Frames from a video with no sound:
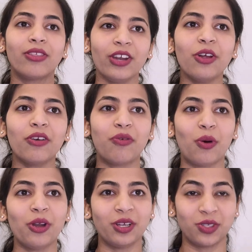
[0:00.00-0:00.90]
3 or
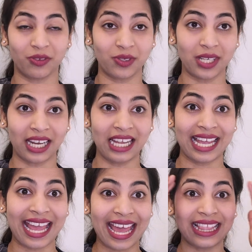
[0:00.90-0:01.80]
4 years of
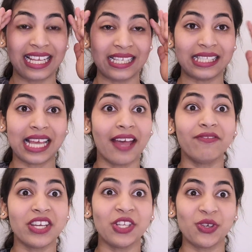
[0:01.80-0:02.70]
studying and these
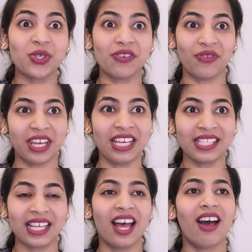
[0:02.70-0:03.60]
hefty tuition
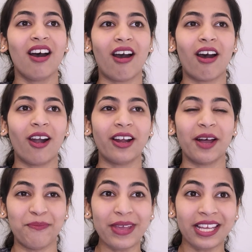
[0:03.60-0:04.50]
fees are
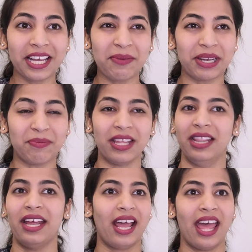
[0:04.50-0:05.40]
a big commitment
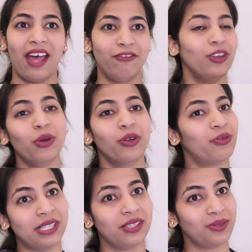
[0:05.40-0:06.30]
that I have no good
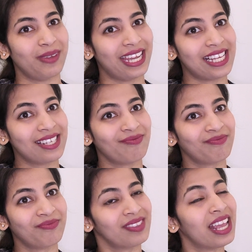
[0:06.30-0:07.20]
reason to make.
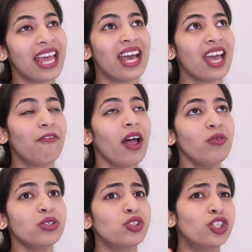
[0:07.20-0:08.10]
If I
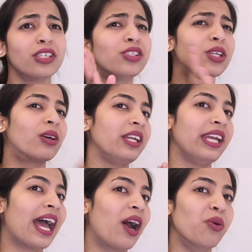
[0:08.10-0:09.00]
was just
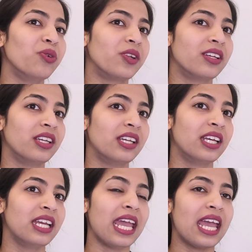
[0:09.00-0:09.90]
starting out
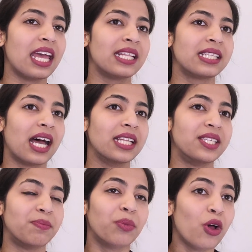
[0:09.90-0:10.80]
and a
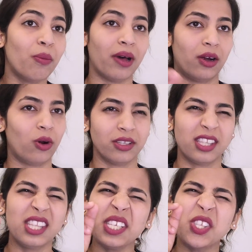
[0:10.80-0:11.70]
diploma or
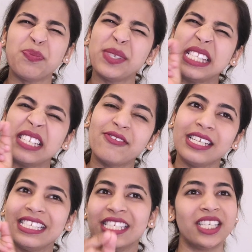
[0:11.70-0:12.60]
this
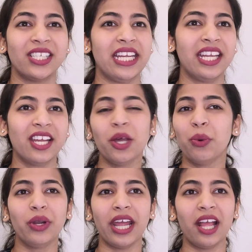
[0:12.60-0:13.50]
specific degree
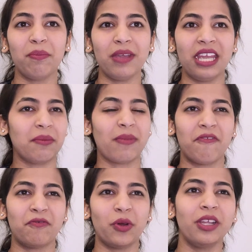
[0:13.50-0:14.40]
would help me get
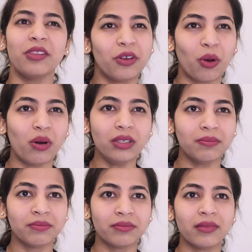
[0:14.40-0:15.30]
my foot in the door,